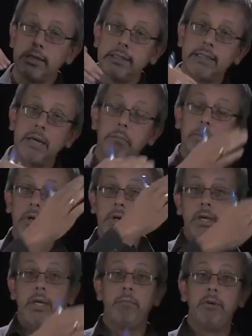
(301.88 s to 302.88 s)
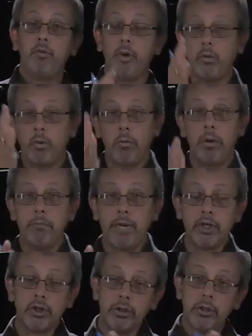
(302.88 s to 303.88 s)
dip in between where we
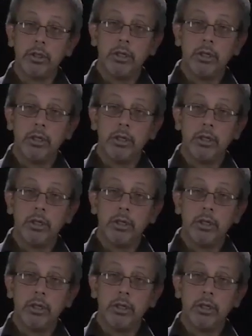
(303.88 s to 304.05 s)
measured